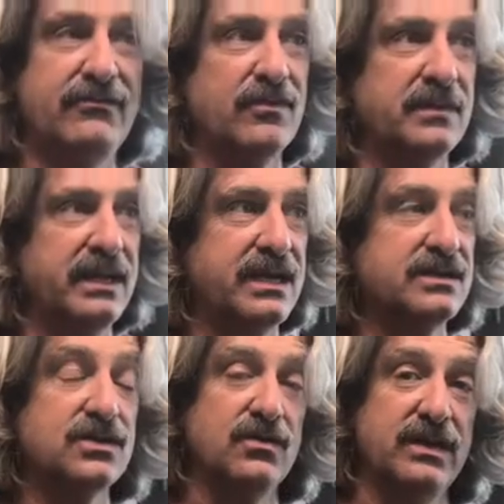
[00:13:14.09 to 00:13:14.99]
from the
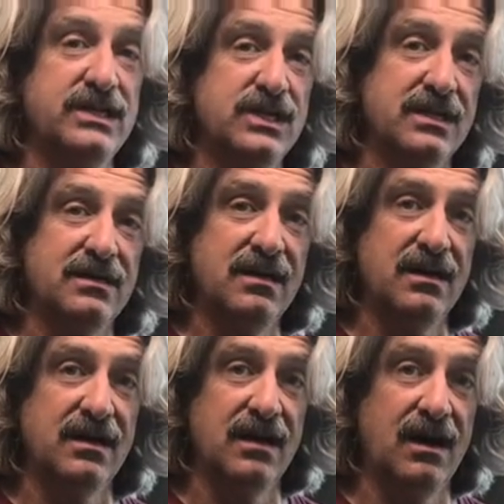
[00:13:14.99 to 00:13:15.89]
excretion
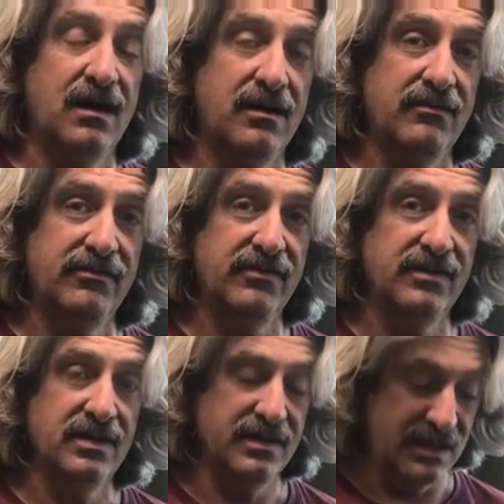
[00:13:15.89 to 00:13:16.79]
of
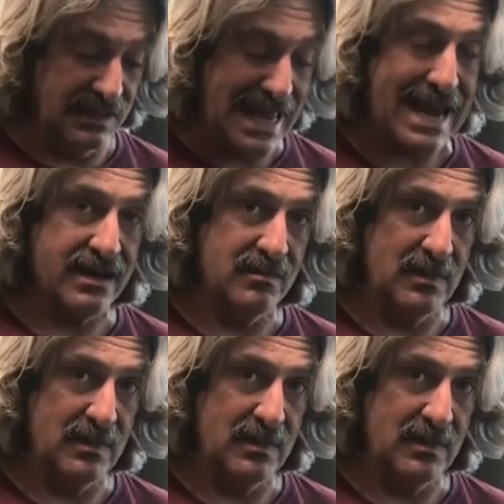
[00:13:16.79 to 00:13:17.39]
the lac